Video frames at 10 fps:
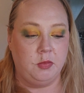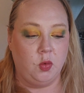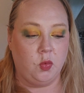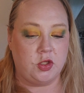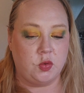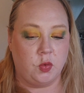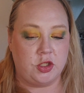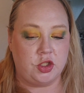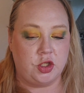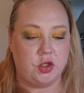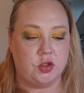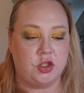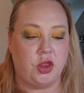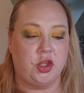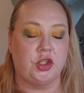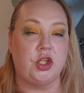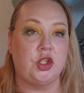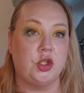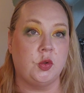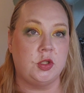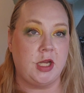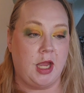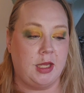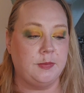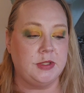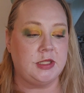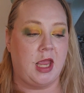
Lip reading: which was used 32 times